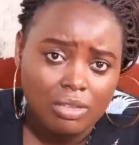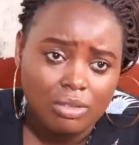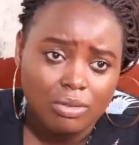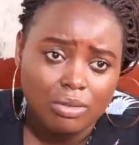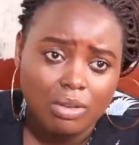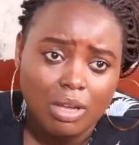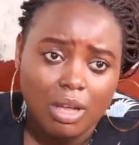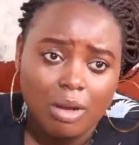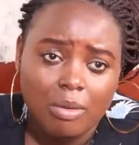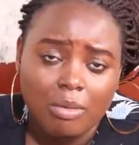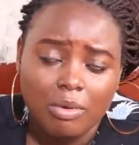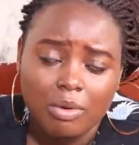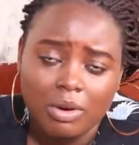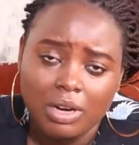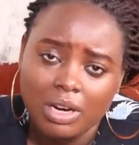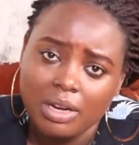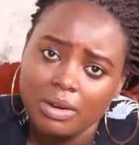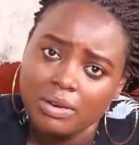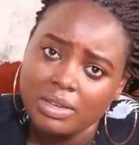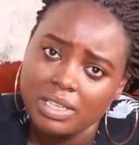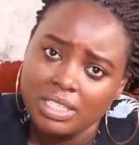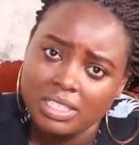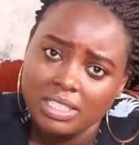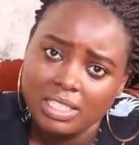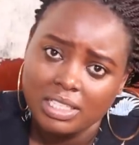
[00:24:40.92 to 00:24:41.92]
So kama
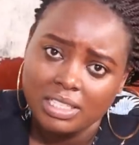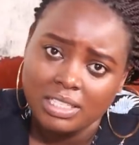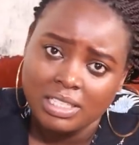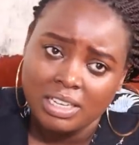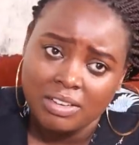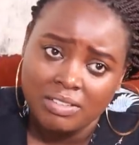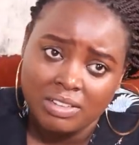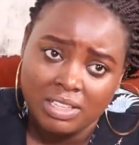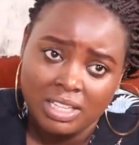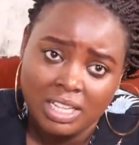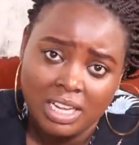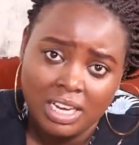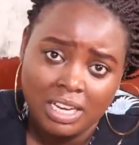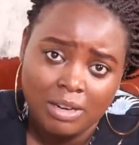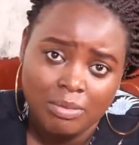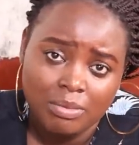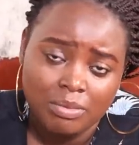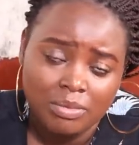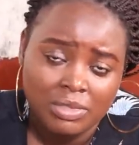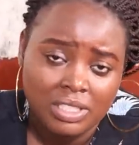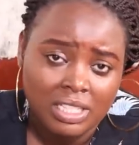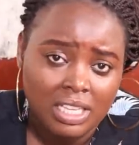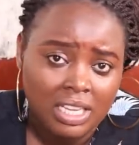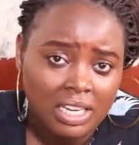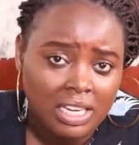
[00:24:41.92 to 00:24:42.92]
unaweza, tafadhali
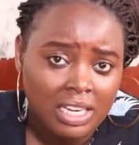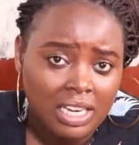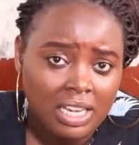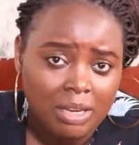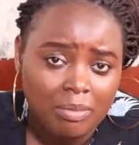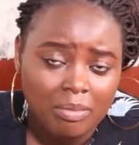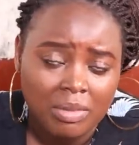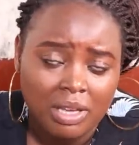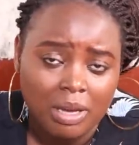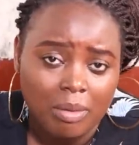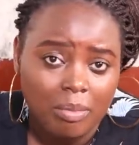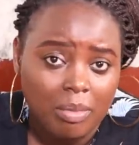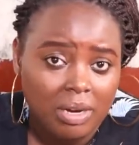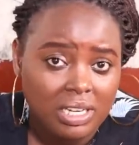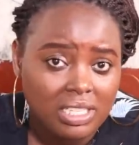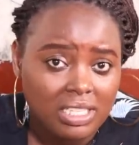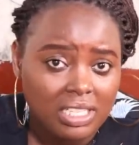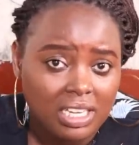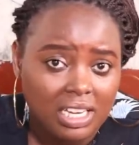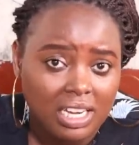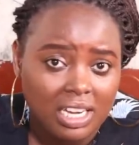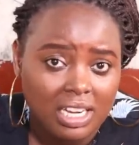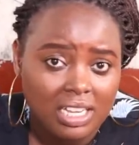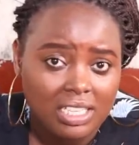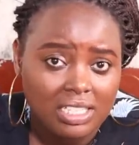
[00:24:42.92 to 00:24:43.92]
msaidie pia
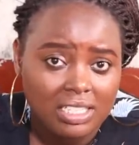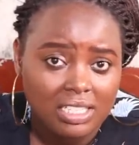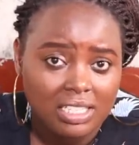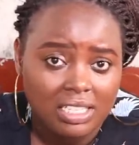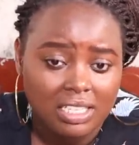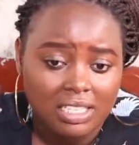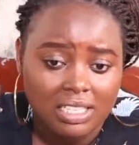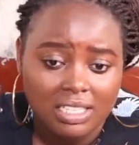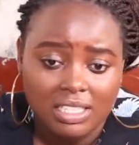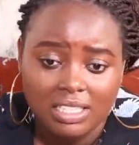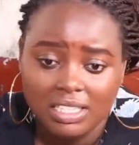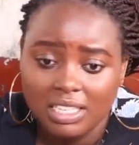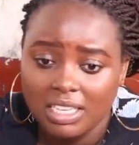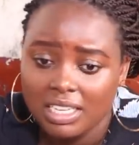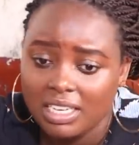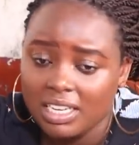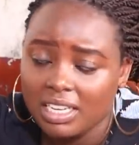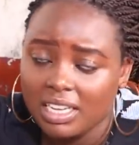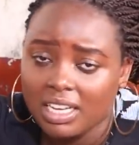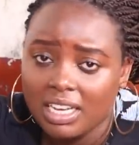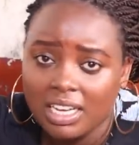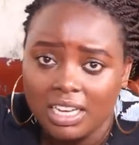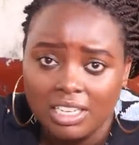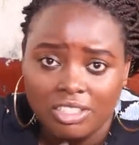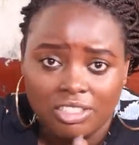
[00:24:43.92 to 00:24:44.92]
apate kazi. He said
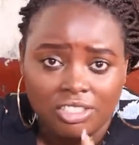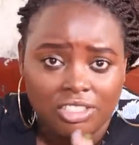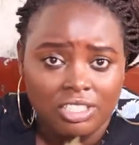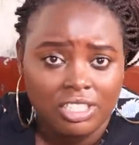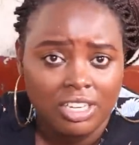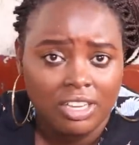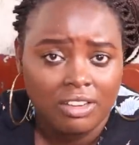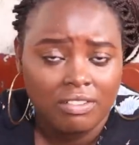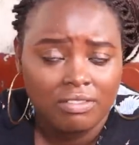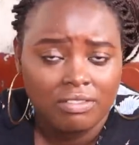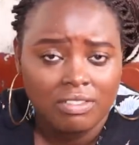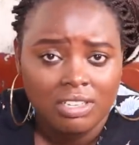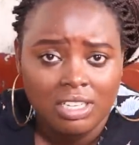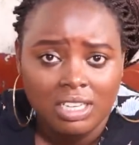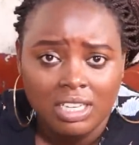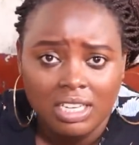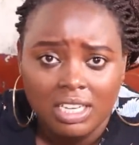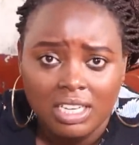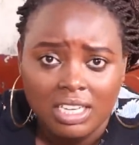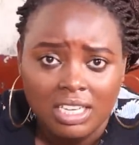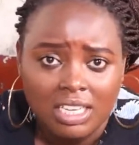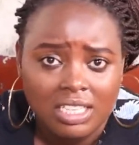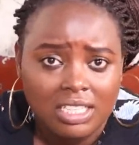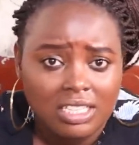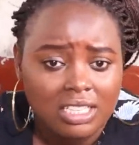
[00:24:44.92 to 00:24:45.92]
he can shave,
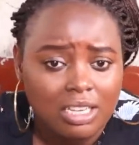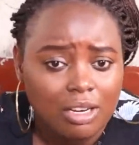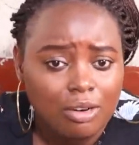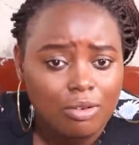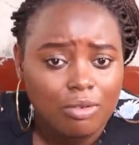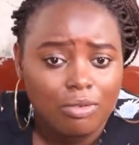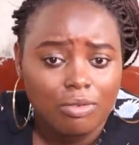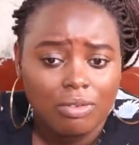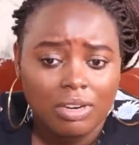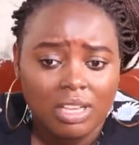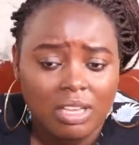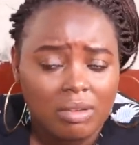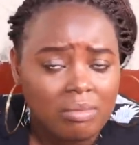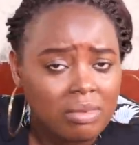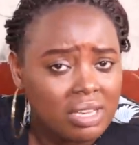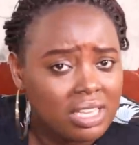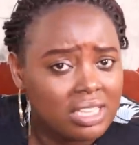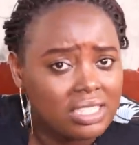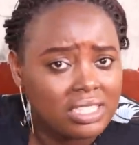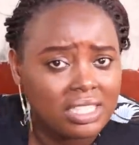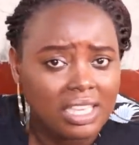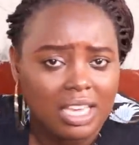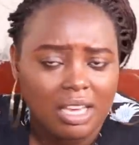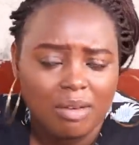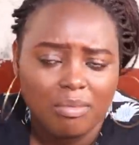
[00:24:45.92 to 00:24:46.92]
he's a cook, he
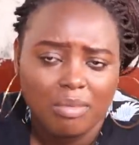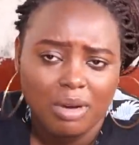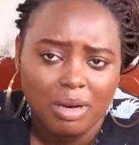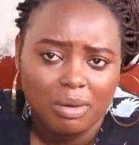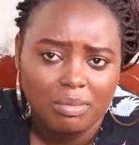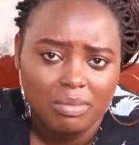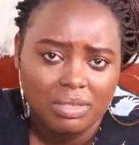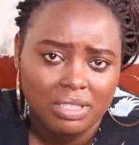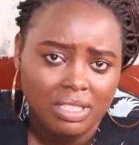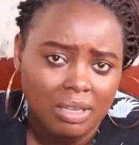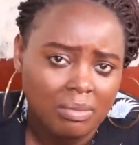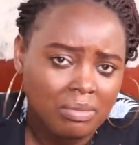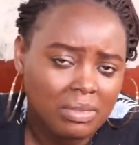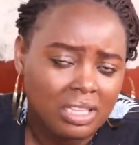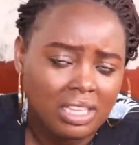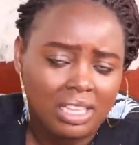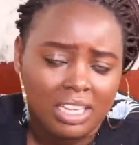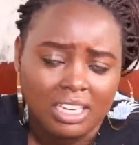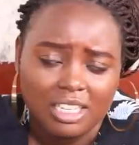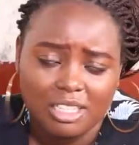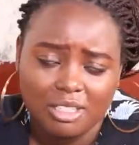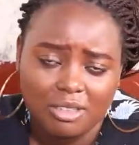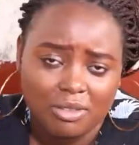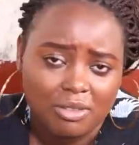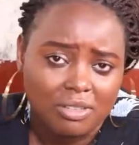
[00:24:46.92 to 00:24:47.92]
makes kebab, something
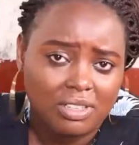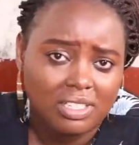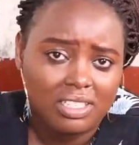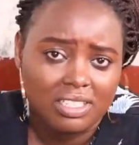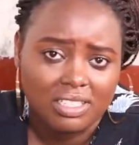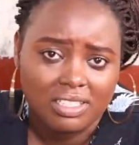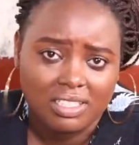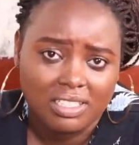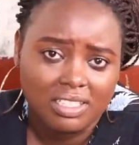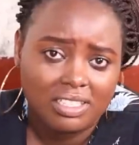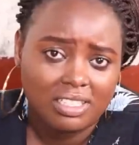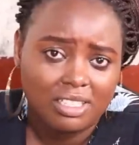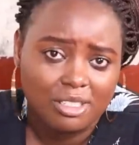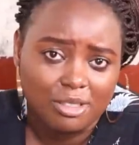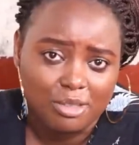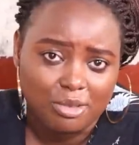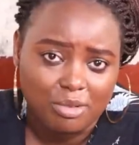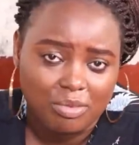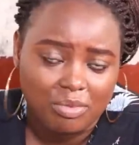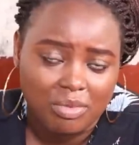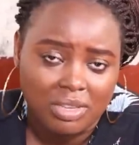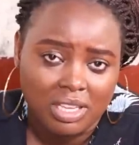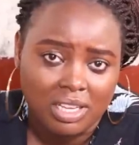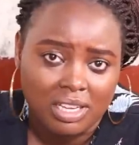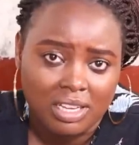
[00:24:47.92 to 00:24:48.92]
that is not easy
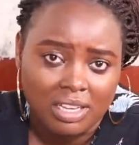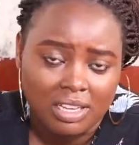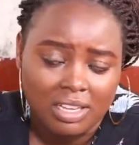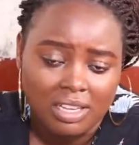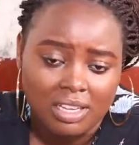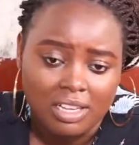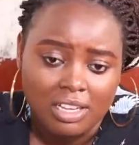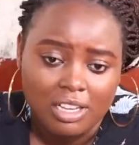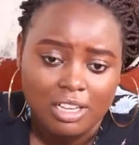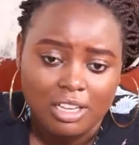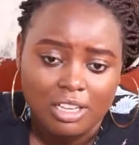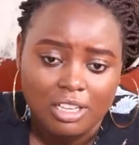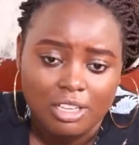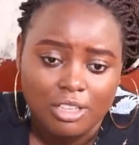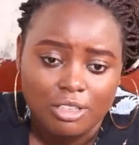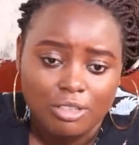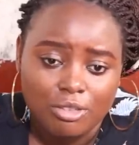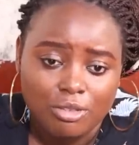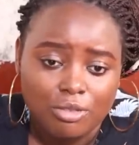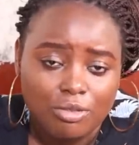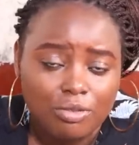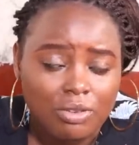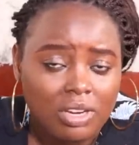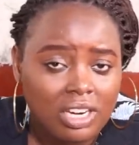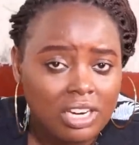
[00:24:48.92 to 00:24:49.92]
to make.
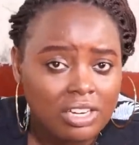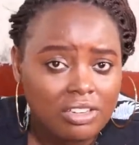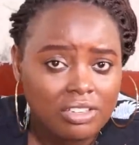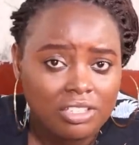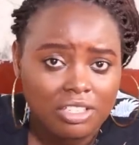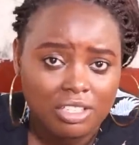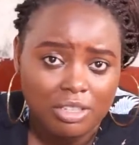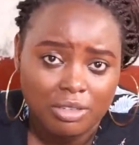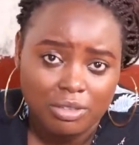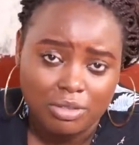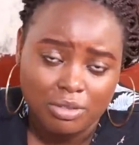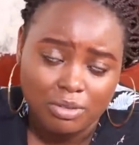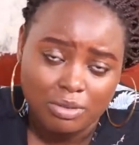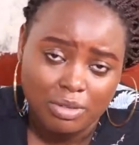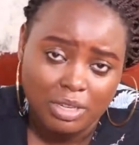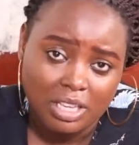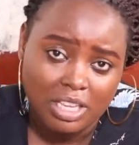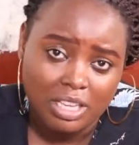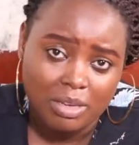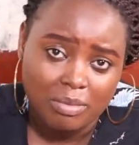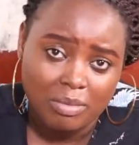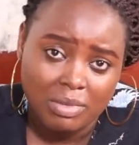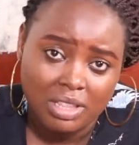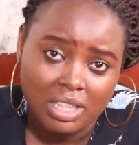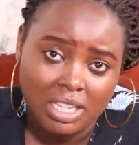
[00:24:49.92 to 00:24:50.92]
So you can reach out to
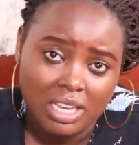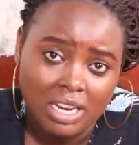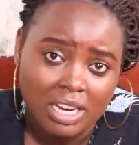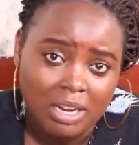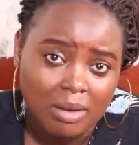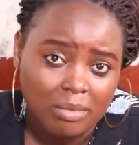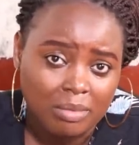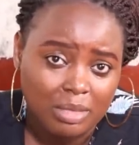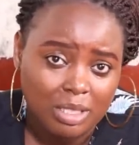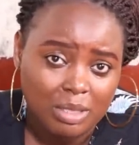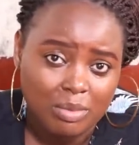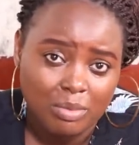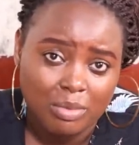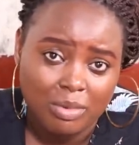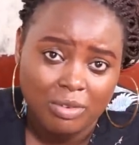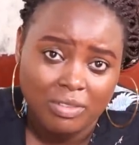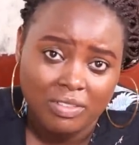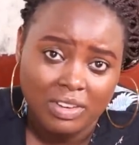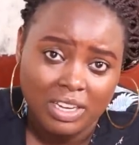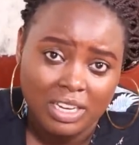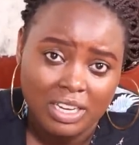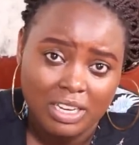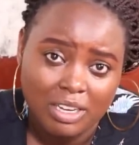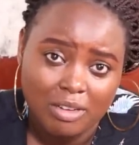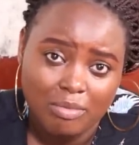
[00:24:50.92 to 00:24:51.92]
him with the numbers
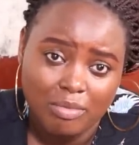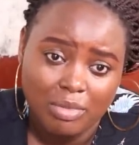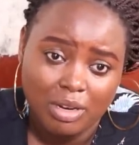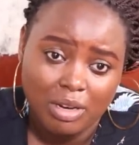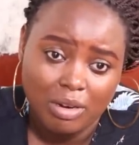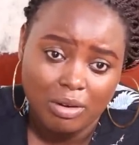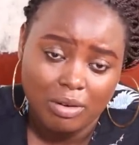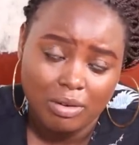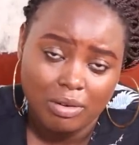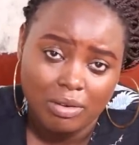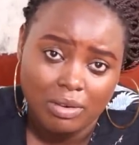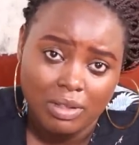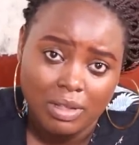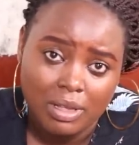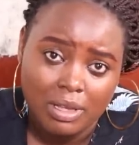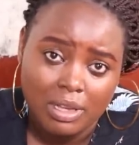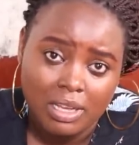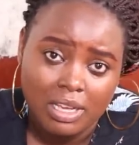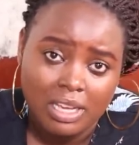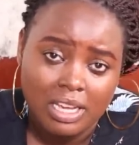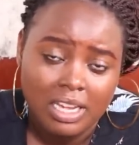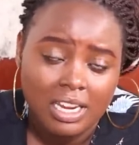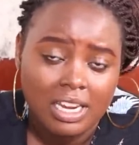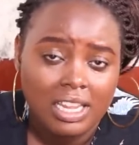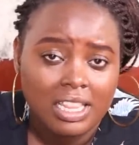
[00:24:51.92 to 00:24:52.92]
provided below.
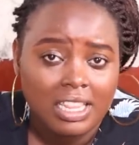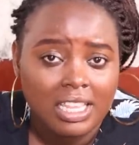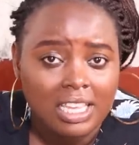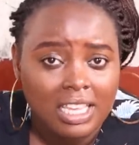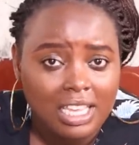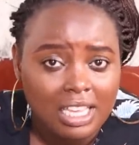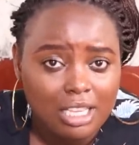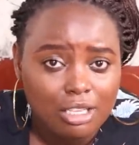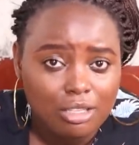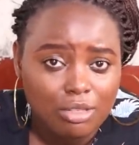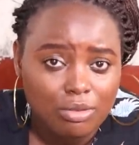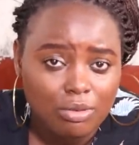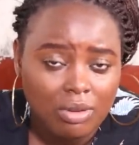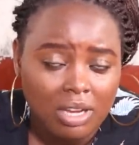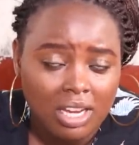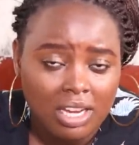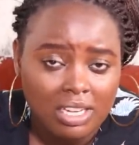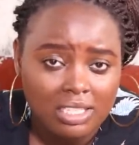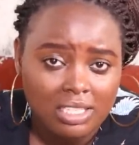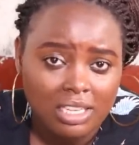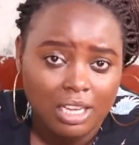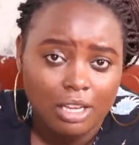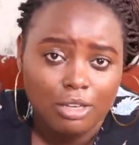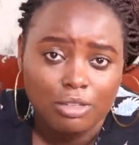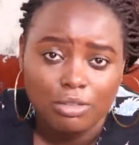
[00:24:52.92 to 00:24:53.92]
And in the case you
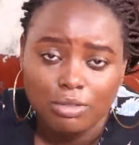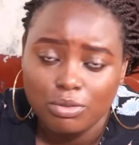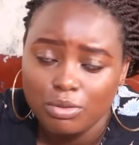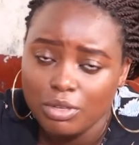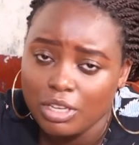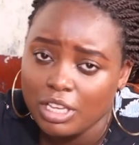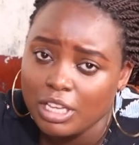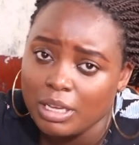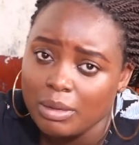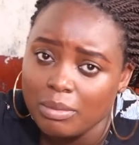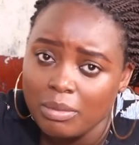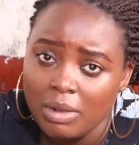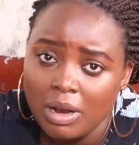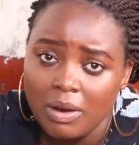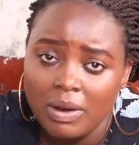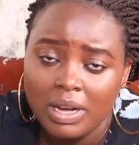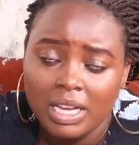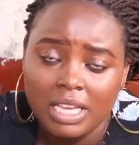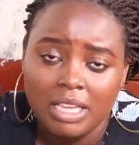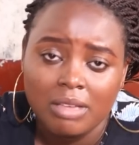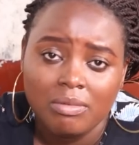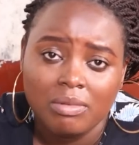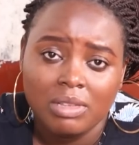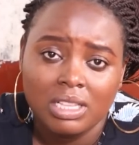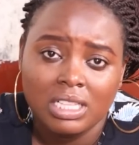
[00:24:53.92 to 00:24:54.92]
can't get to him, our
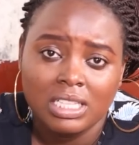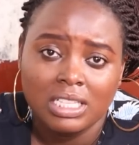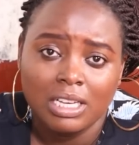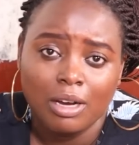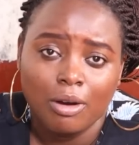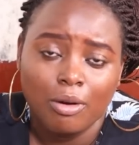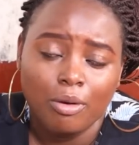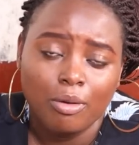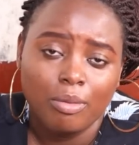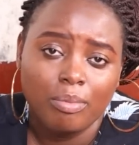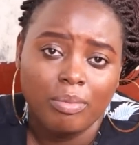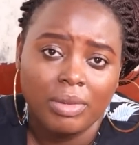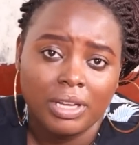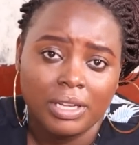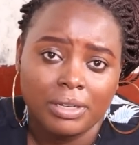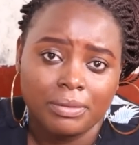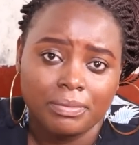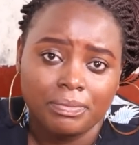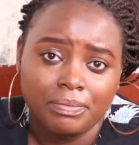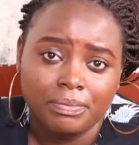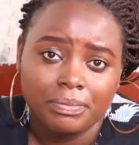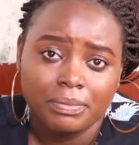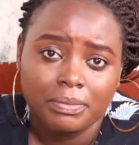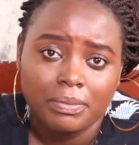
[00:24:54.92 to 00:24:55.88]
emails are open.